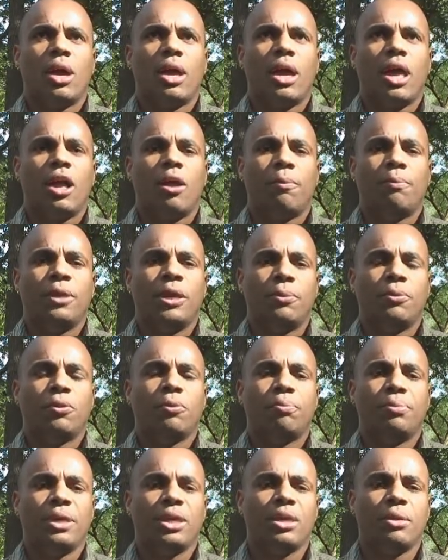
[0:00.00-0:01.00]
help people
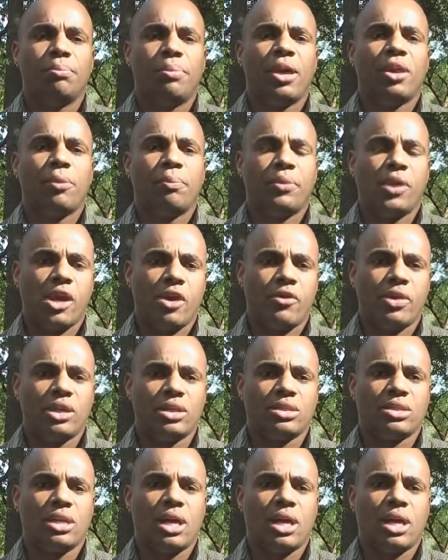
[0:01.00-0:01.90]
be better parents.